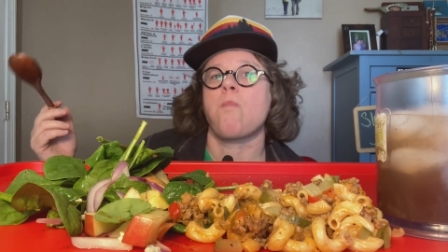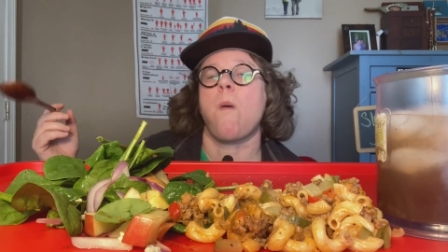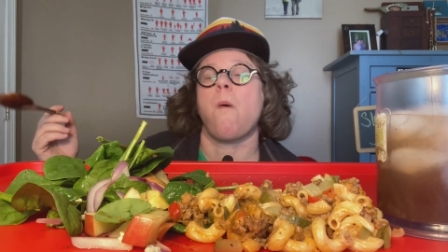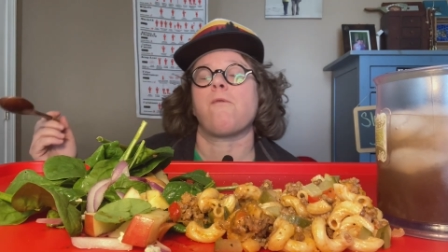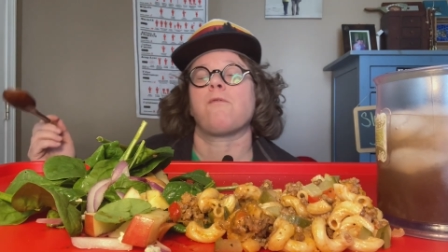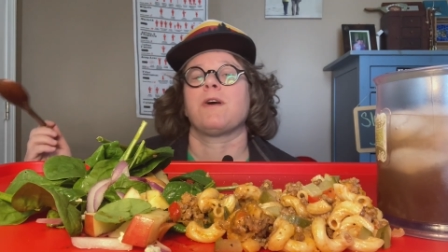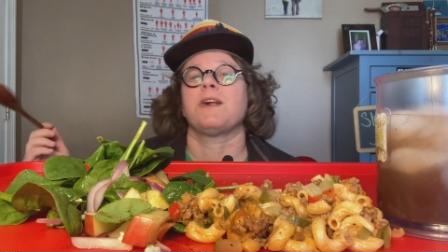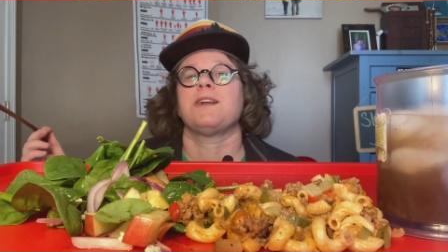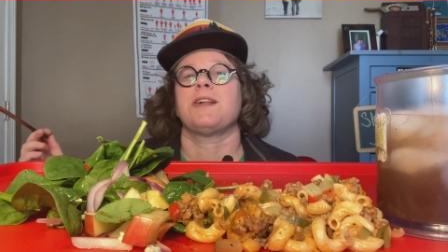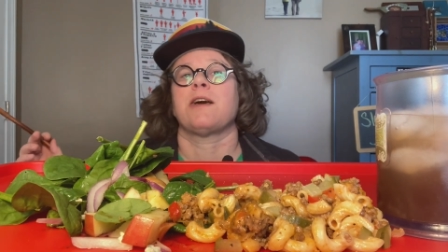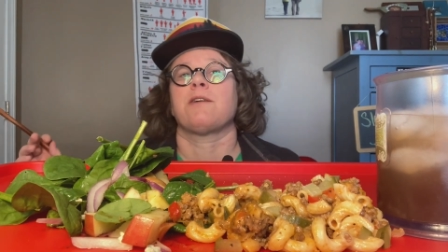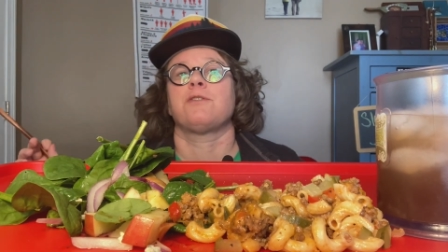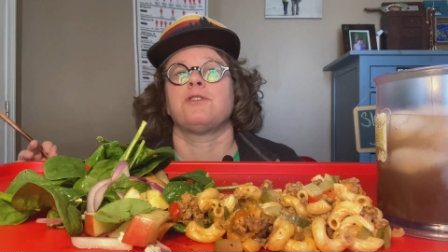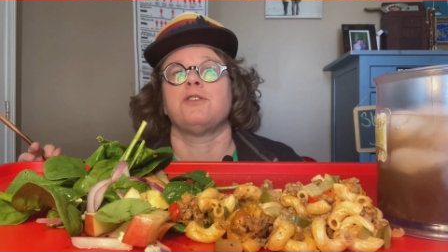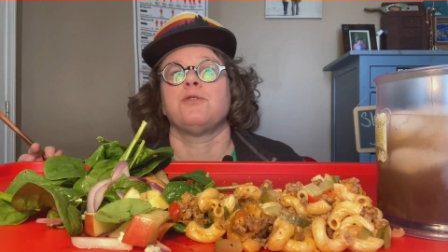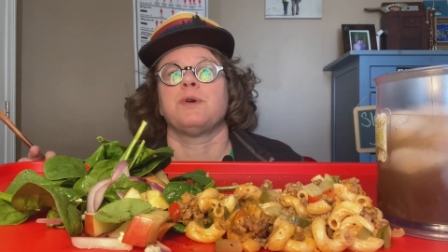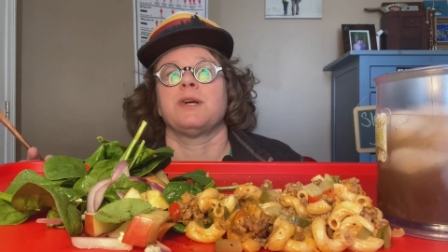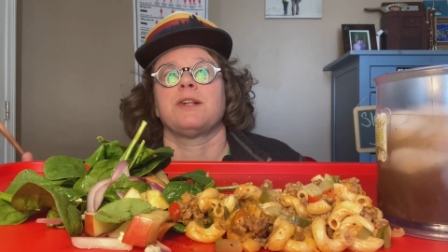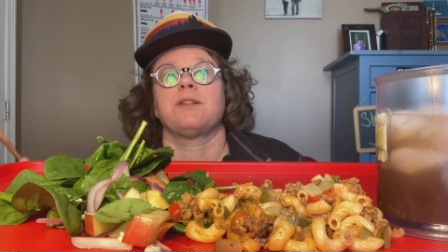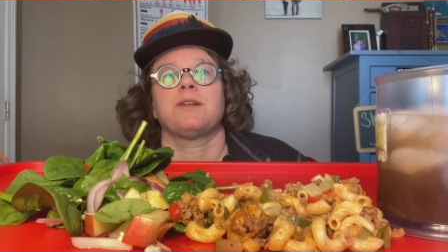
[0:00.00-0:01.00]
Right now in
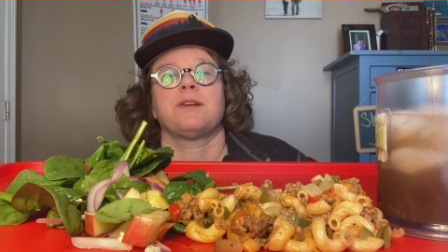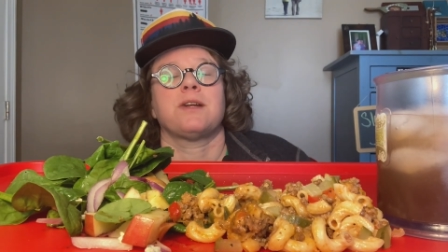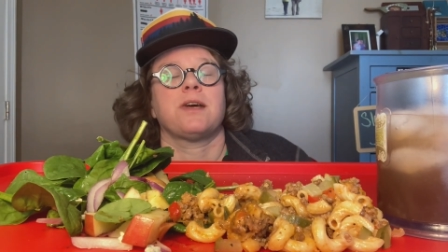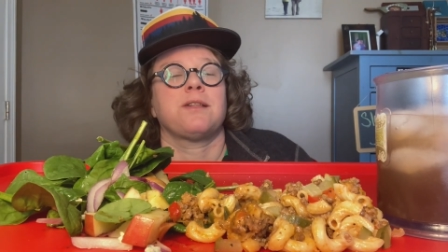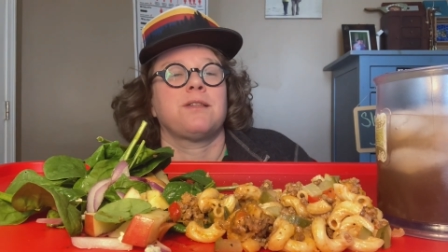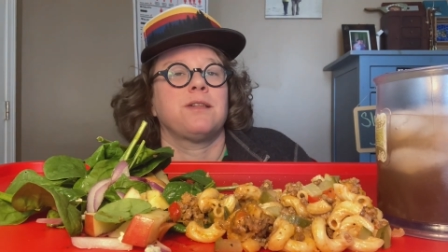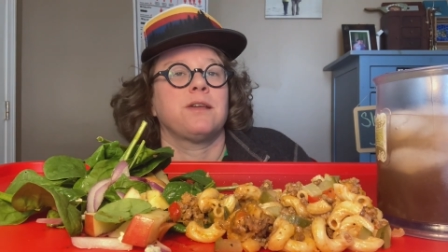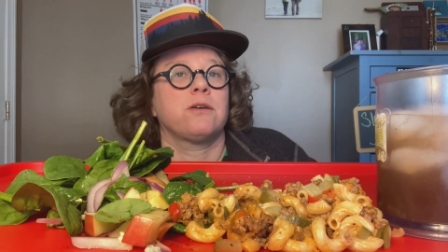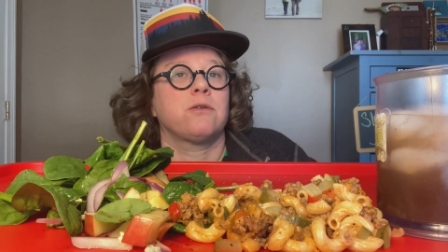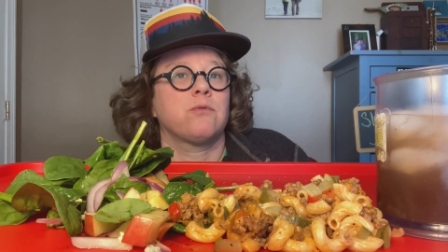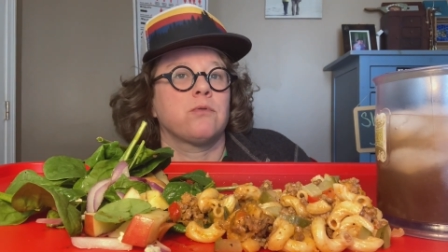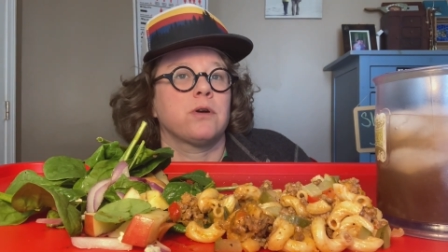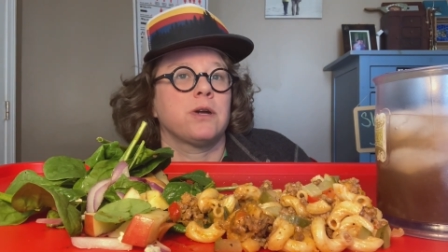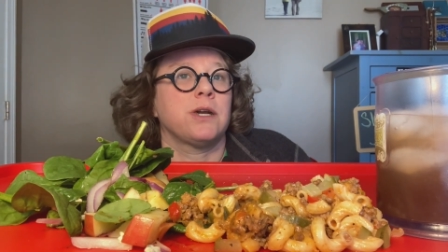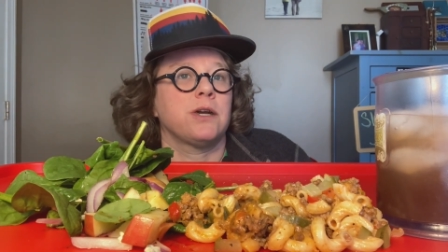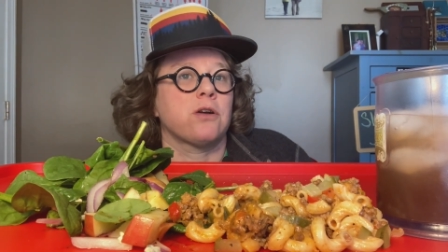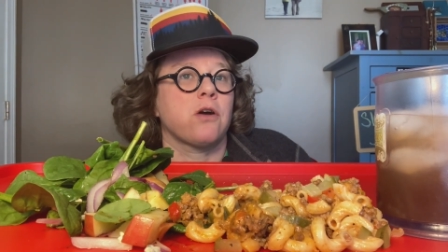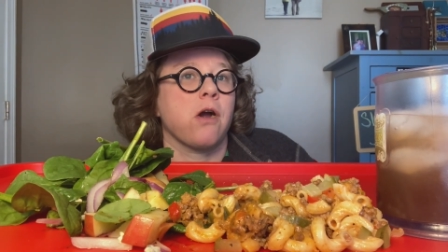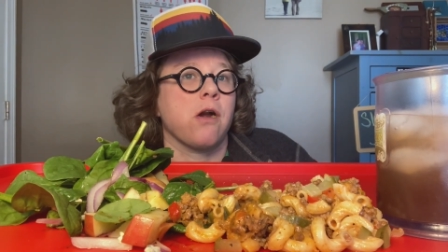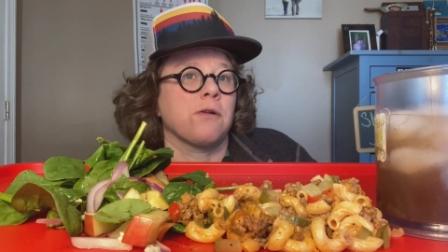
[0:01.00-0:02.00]
New England, I think we're
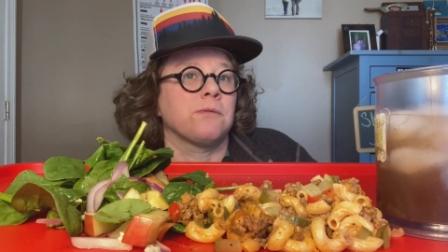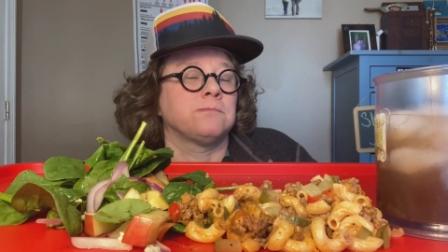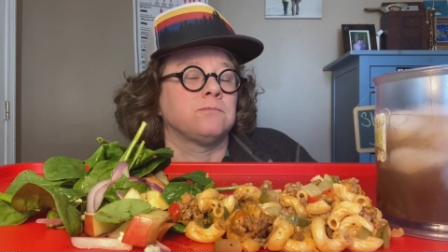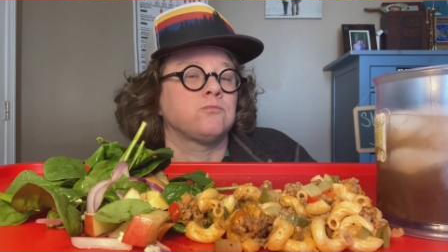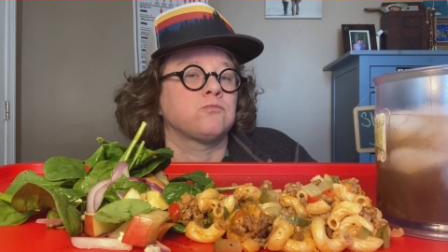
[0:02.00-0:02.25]
in our